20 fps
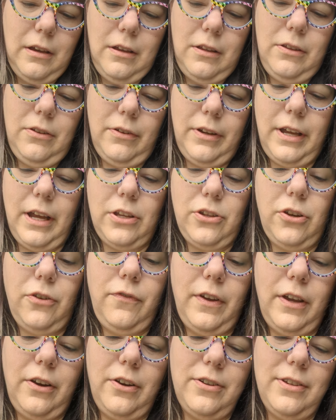Don't cut your
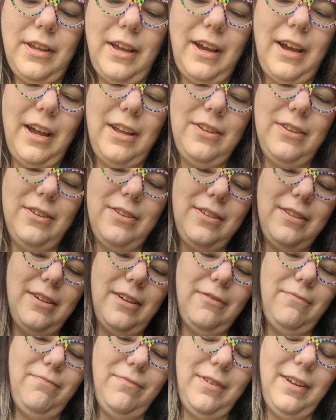fingers like I just
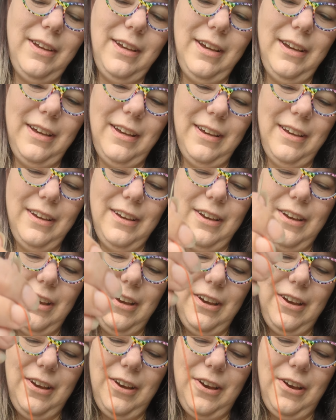did.
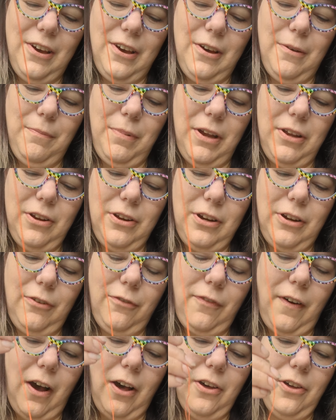But you're going to
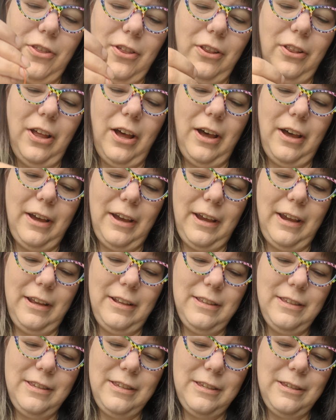follow the
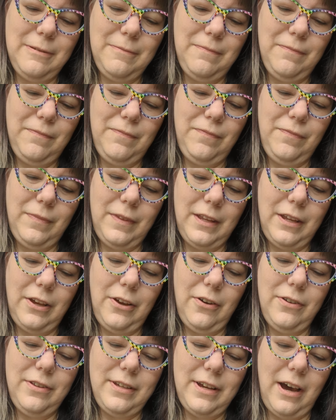lines,
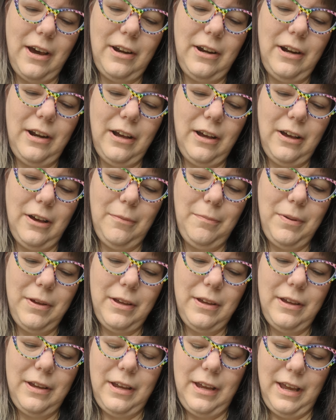go down and up,
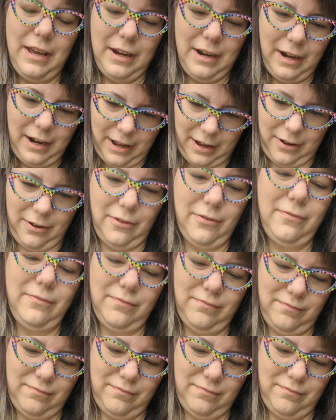in and out.